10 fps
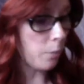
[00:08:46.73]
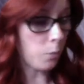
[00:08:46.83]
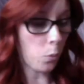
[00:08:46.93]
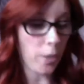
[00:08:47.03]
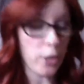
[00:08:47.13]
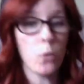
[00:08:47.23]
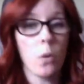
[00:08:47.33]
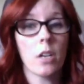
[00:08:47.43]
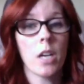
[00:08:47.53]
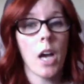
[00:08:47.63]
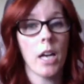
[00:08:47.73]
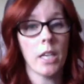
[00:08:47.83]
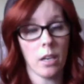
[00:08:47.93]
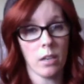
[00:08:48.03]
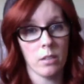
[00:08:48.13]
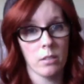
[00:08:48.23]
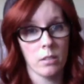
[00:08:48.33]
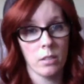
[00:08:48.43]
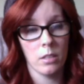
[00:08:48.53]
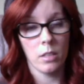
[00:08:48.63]
When you are cutting
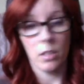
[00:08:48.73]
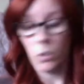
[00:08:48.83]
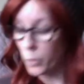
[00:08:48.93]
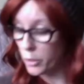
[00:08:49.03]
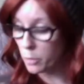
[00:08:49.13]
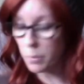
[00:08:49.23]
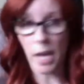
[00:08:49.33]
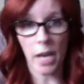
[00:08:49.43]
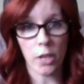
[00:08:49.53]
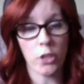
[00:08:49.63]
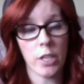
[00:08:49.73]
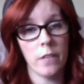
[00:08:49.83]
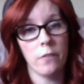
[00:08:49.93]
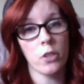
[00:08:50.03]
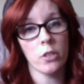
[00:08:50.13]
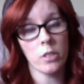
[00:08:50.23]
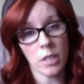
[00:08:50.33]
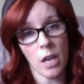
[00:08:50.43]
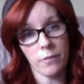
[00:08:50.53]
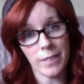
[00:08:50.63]
with your pattern, give
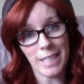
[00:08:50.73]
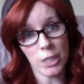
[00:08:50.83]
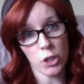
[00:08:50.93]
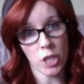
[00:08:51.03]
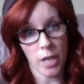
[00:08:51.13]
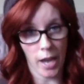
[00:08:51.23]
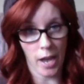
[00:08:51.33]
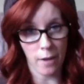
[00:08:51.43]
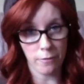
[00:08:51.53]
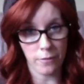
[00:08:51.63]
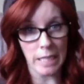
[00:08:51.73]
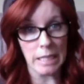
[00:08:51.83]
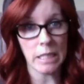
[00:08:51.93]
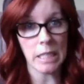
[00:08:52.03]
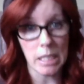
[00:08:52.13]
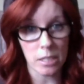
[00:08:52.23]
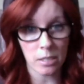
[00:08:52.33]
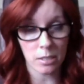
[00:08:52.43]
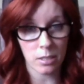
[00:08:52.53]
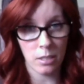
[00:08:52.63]
yourself 1.5 inches at
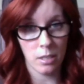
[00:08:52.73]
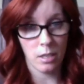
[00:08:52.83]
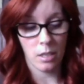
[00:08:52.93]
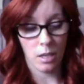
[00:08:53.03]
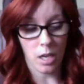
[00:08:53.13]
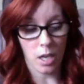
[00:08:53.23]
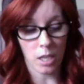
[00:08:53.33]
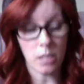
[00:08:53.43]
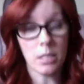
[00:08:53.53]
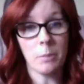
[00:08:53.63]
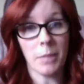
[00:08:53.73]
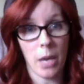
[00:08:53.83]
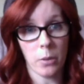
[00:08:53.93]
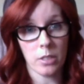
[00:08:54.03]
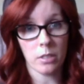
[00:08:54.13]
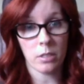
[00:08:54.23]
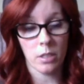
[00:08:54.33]
least seam allowance.